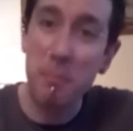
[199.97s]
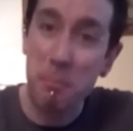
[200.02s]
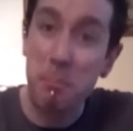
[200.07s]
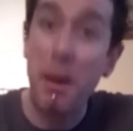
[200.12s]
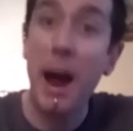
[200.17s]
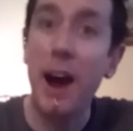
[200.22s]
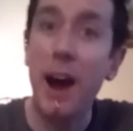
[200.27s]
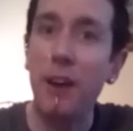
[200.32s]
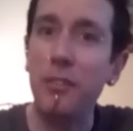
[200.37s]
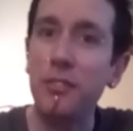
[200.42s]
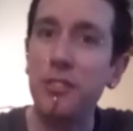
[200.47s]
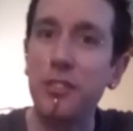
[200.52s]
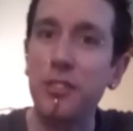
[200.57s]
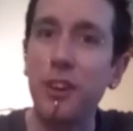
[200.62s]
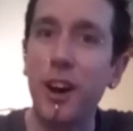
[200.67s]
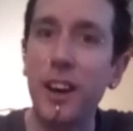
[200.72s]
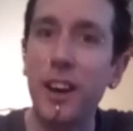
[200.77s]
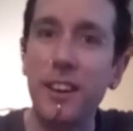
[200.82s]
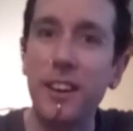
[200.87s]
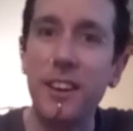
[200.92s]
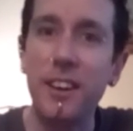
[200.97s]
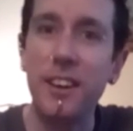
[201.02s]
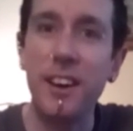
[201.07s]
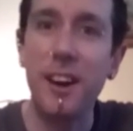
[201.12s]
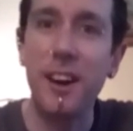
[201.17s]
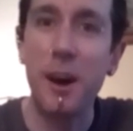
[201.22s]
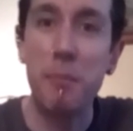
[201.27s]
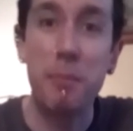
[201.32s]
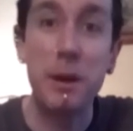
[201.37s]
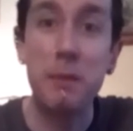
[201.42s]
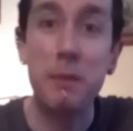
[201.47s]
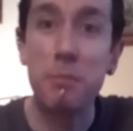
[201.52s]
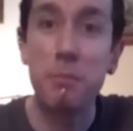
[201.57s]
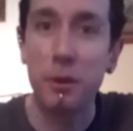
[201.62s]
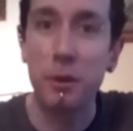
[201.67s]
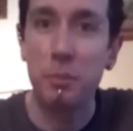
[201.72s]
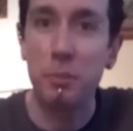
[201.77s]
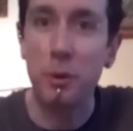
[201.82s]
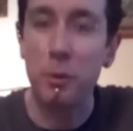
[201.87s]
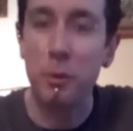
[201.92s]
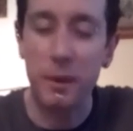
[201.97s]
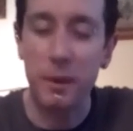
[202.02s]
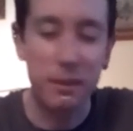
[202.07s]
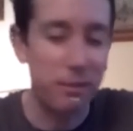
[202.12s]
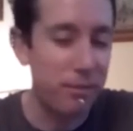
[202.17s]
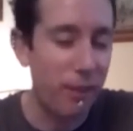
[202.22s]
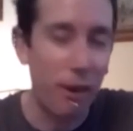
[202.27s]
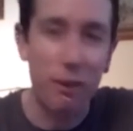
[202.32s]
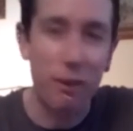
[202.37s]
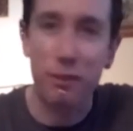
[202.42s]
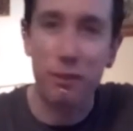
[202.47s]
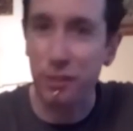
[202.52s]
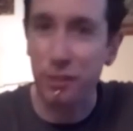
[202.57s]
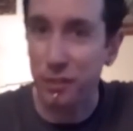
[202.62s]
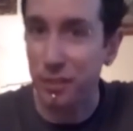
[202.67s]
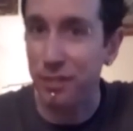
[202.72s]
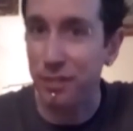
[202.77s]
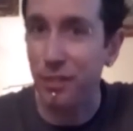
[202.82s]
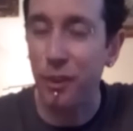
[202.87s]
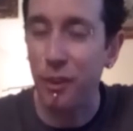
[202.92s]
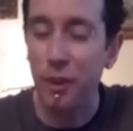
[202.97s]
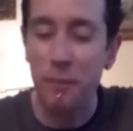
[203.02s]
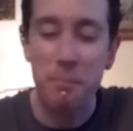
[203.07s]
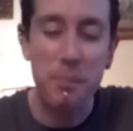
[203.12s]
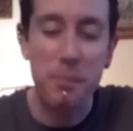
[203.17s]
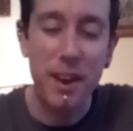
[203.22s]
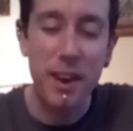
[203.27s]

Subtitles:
bounced like a ping pong ball being thrown across the floor.